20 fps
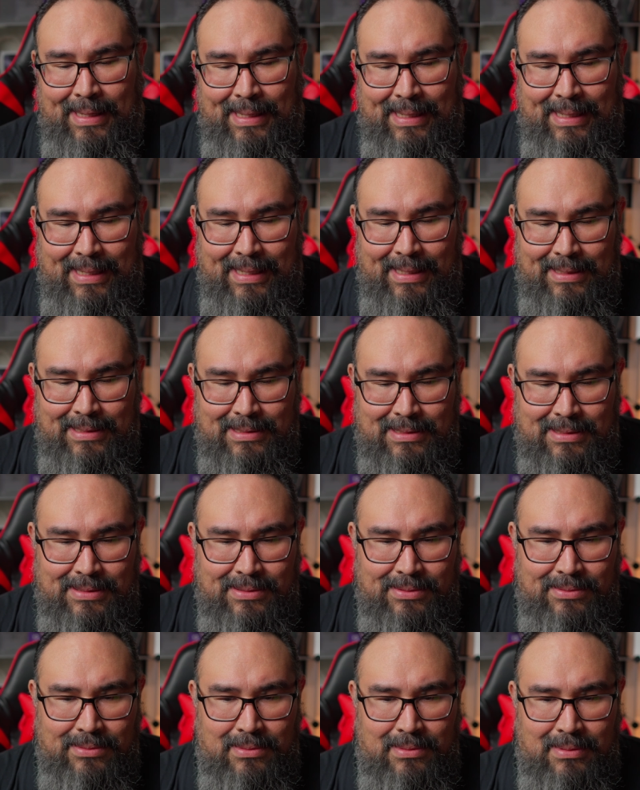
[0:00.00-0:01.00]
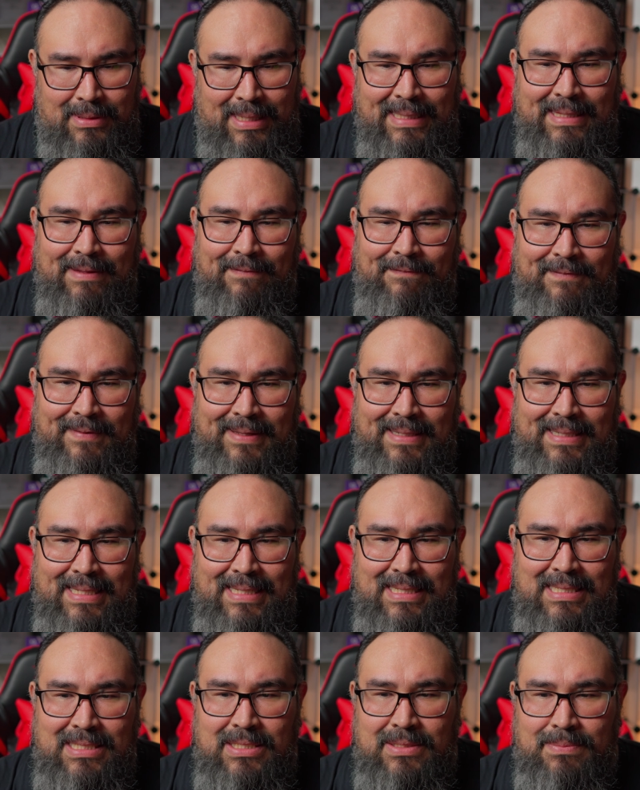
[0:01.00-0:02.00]
is the
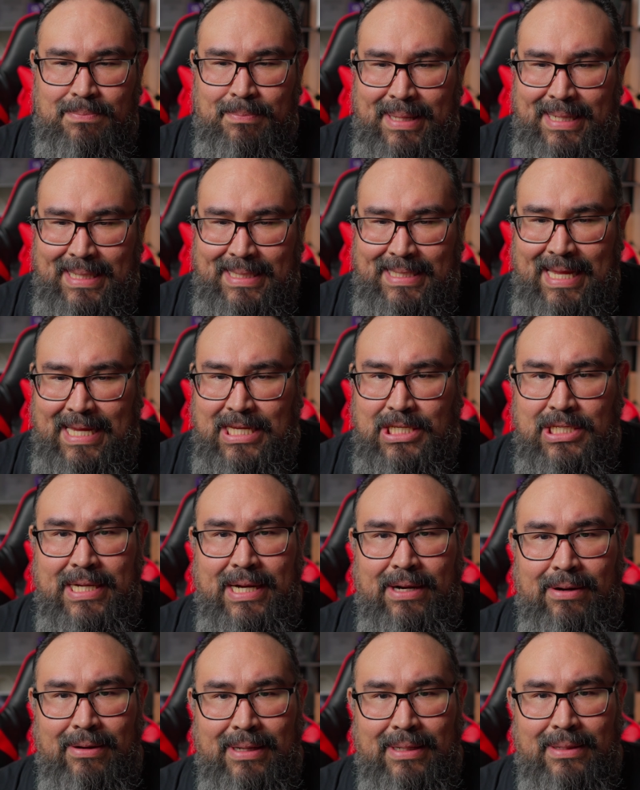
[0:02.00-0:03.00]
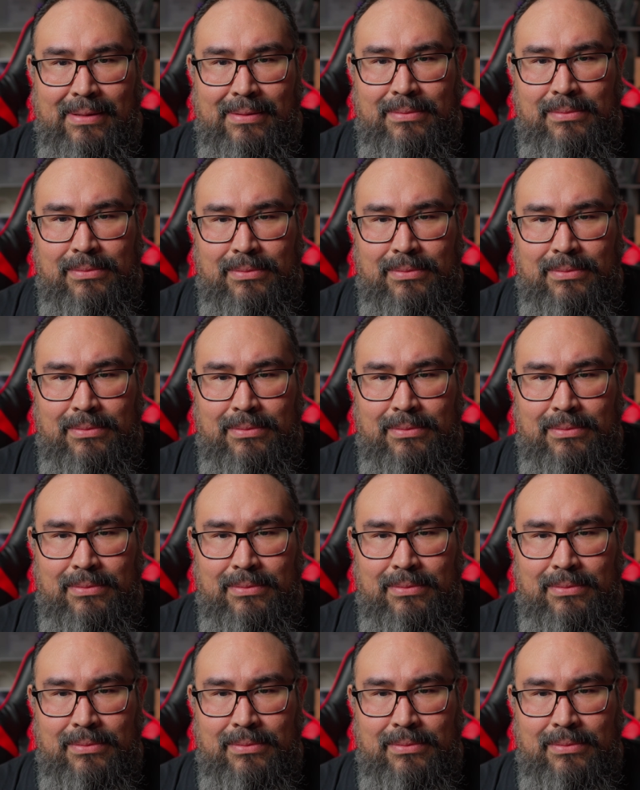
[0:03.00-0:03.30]
fitness meditation area.